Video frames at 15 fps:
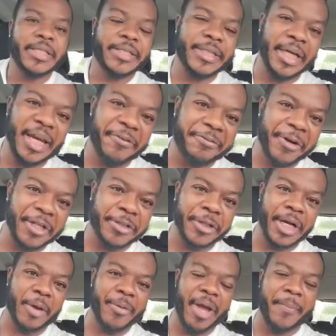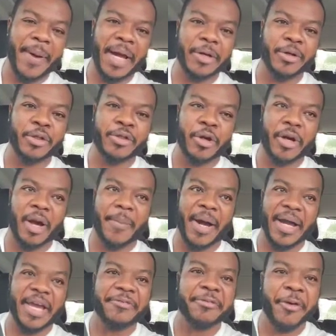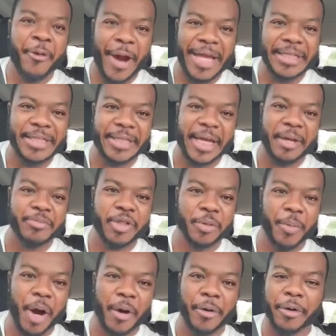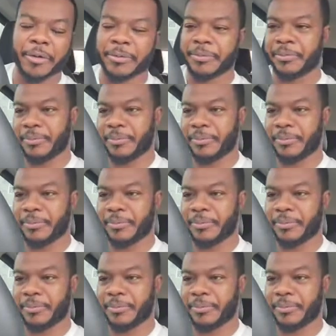Tell a friend today we're about to talk about if Christ came tomorrow.